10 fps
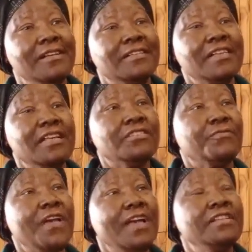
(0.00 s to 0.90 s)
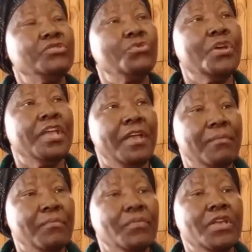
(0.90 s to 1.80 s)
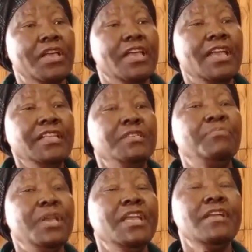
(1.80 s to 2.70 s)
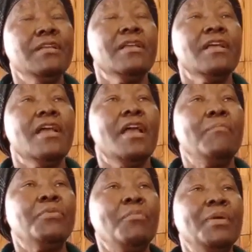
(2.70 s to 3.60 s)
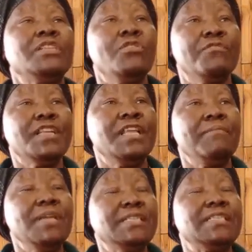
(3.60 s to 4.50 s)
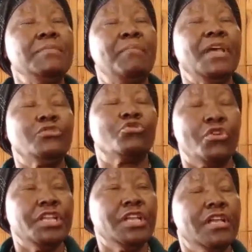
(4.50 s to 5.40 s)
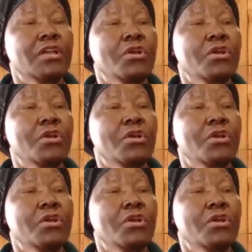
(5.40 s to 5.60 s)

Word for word: transferred to him, it being a property of a demised person,